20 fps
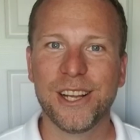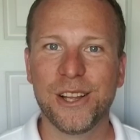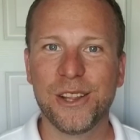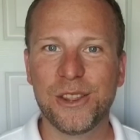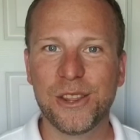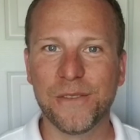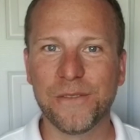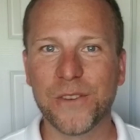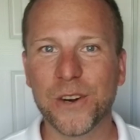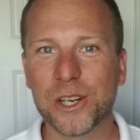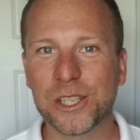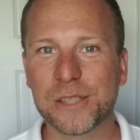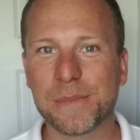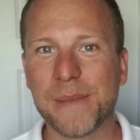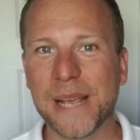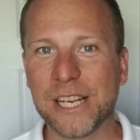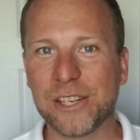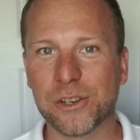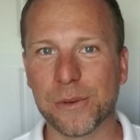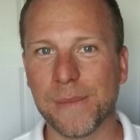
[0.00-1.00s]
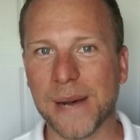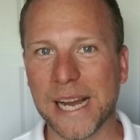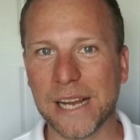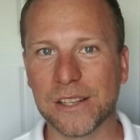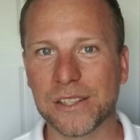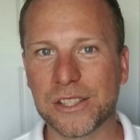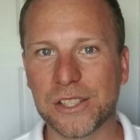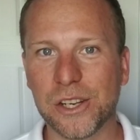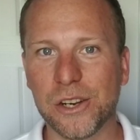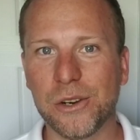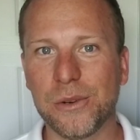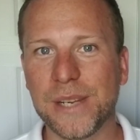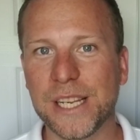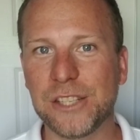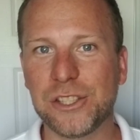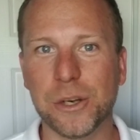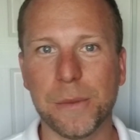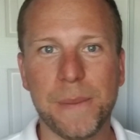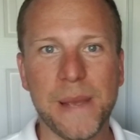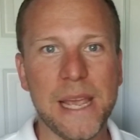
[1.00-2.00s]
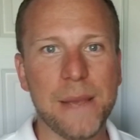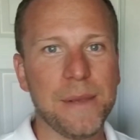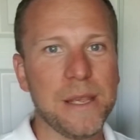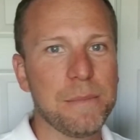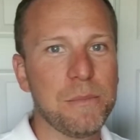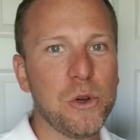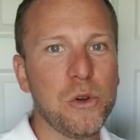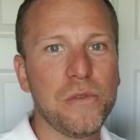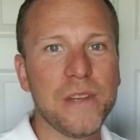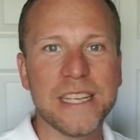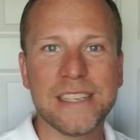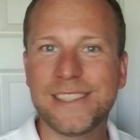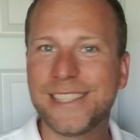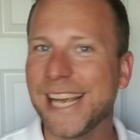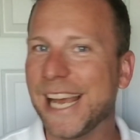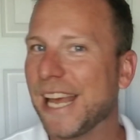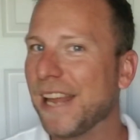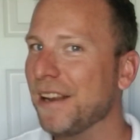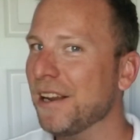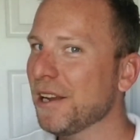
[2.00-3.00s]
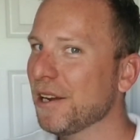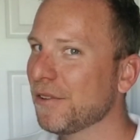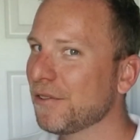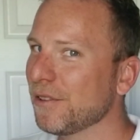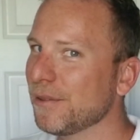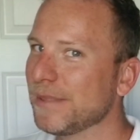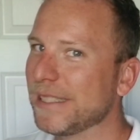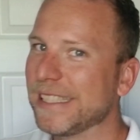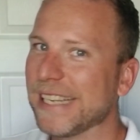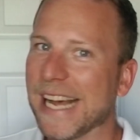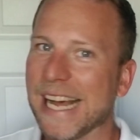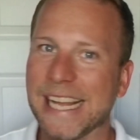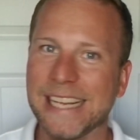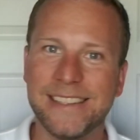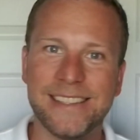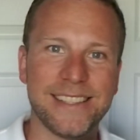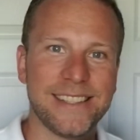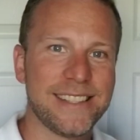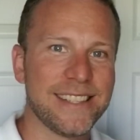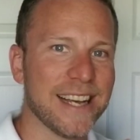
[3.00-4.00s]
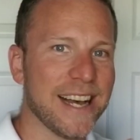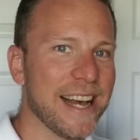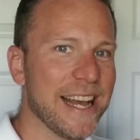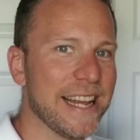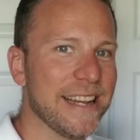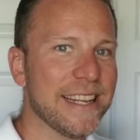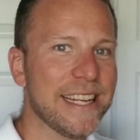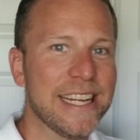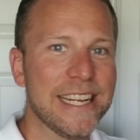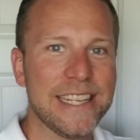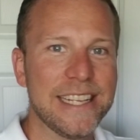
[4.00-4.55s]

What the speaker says: The first major milestone is your baby moving its head from side to side.